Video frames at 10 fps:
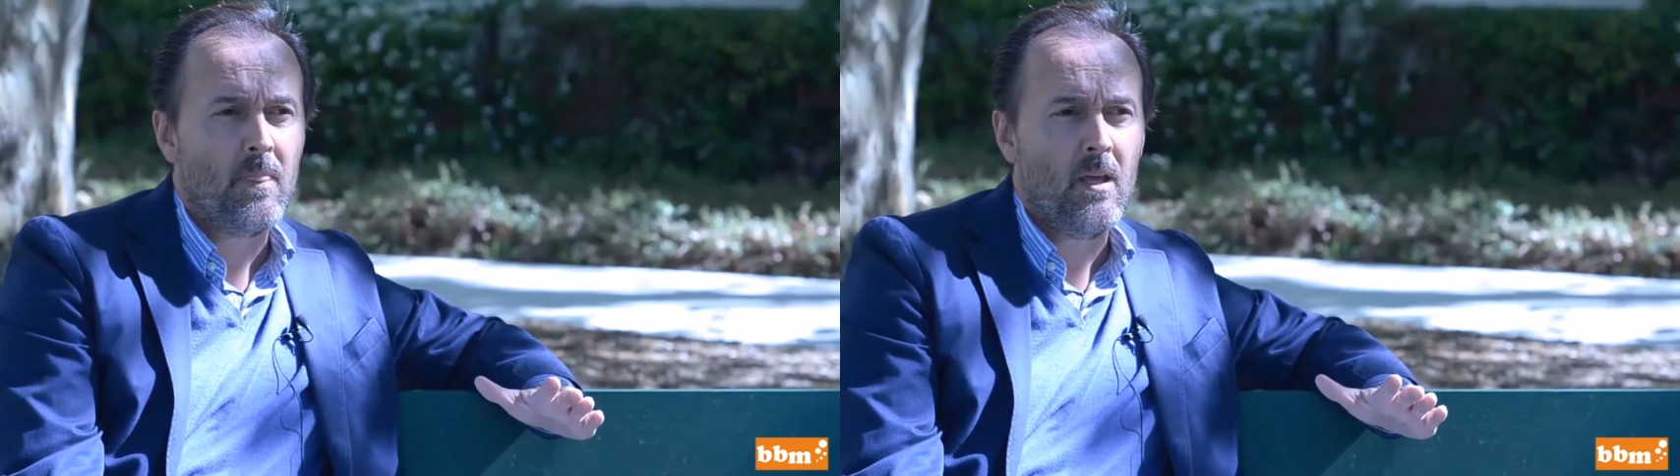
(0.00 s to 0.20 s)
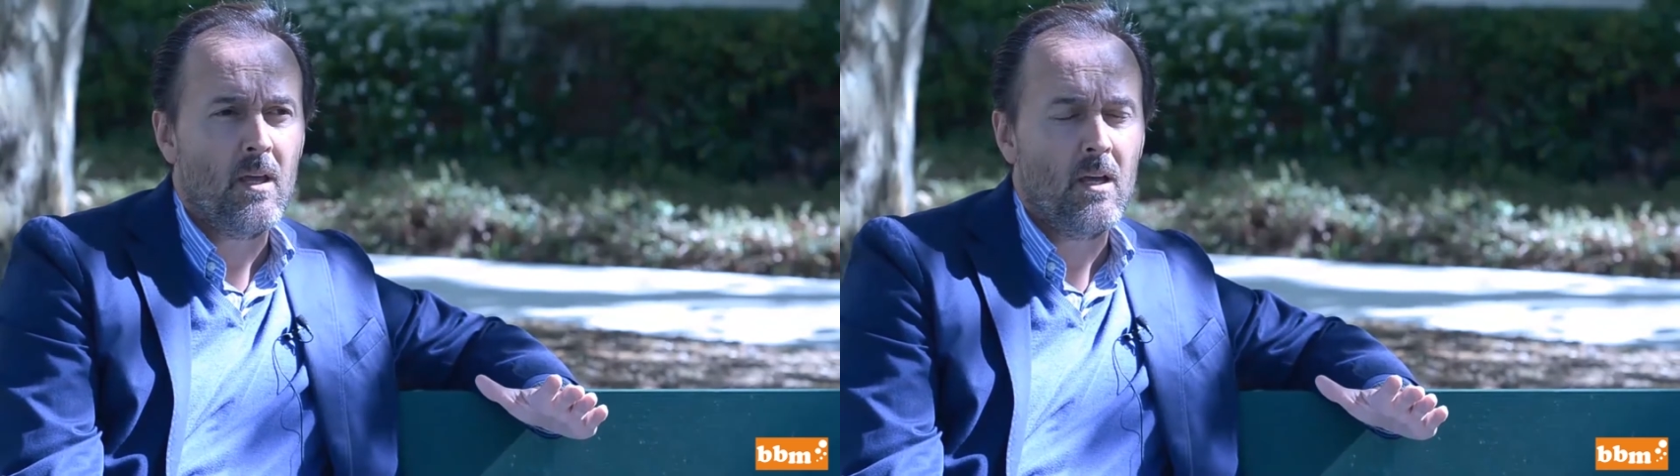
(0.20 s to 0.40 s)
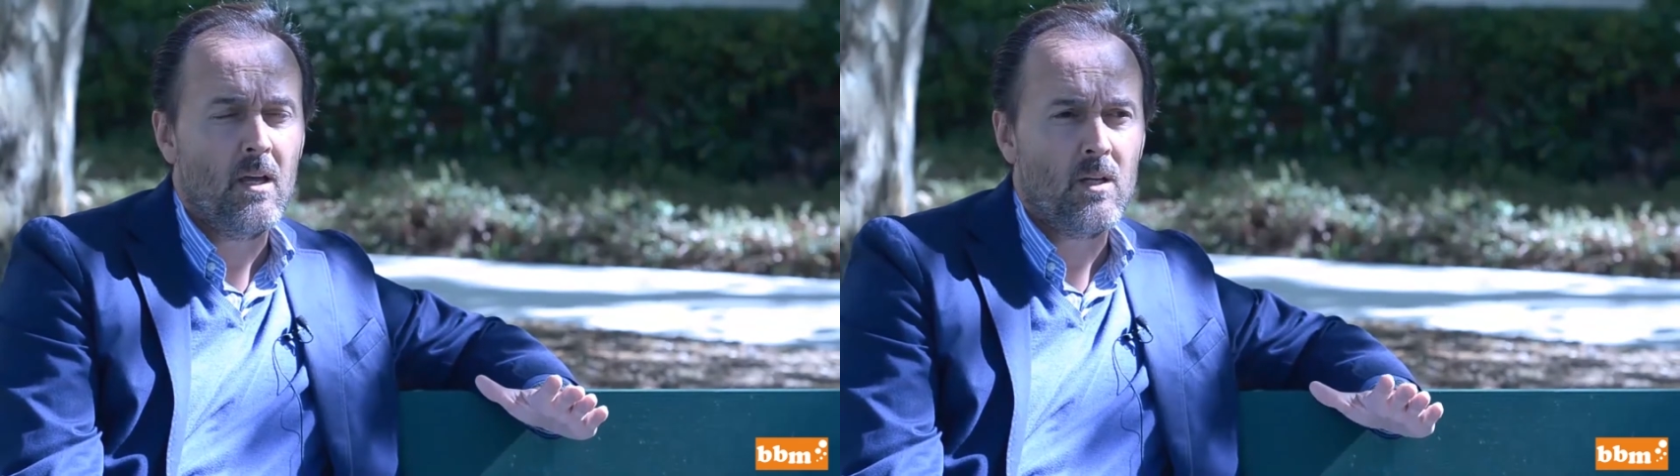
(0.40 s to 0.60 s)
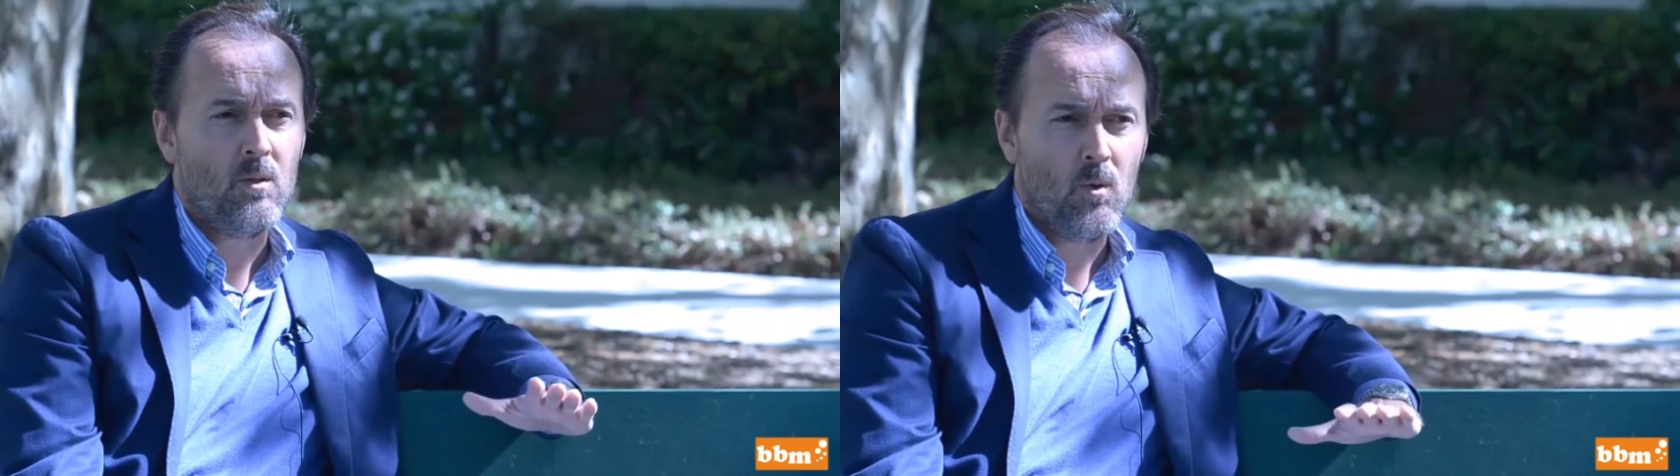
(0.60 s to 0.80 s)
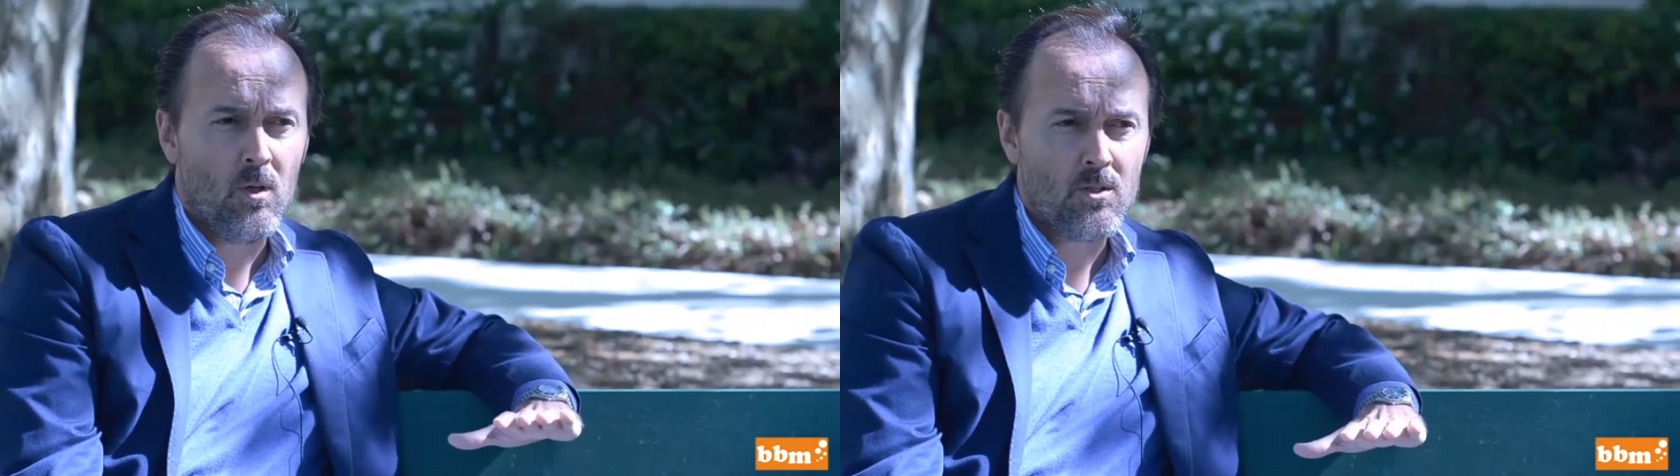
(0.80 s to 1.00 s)
and
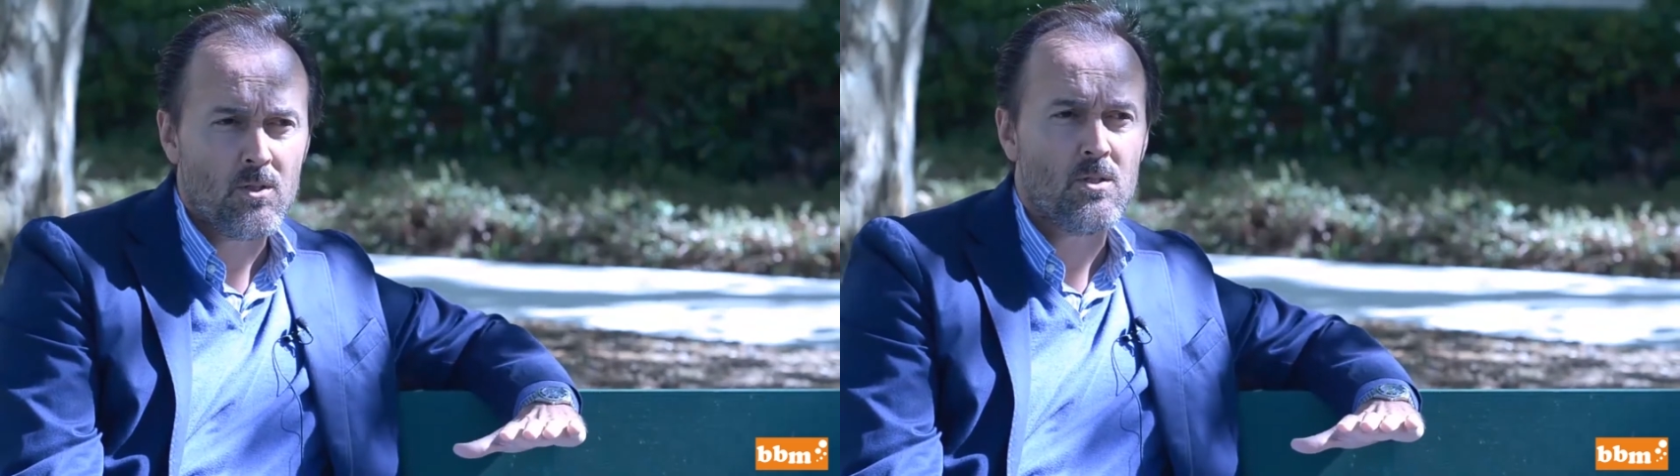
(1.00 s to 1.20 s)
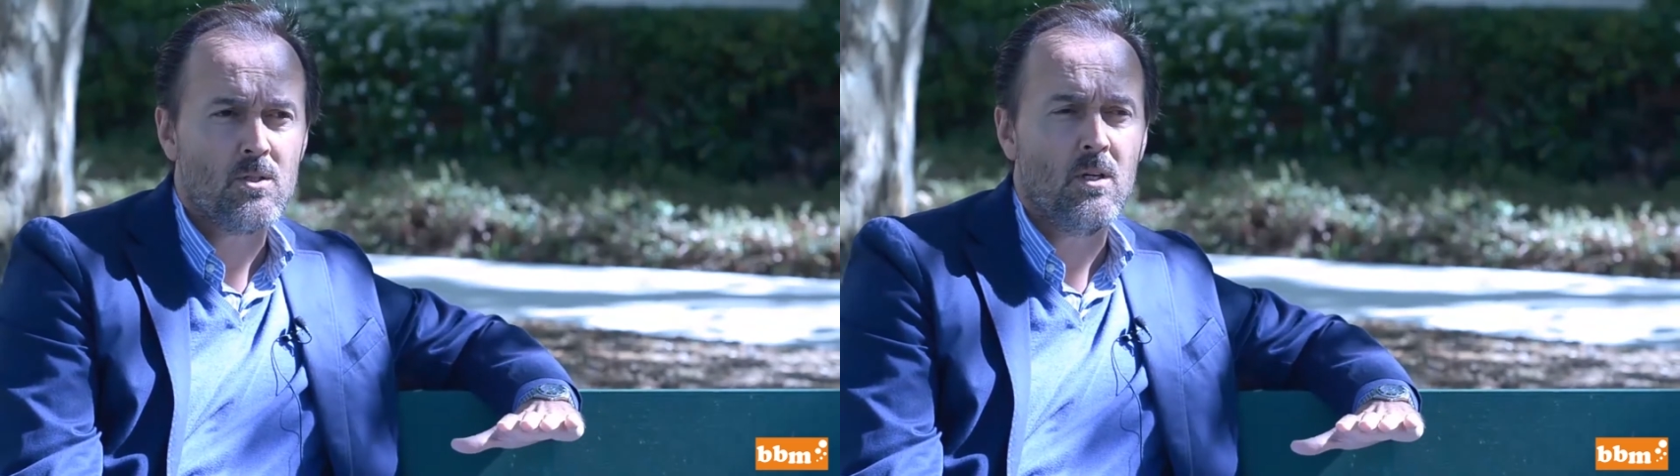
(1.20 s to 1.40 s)
once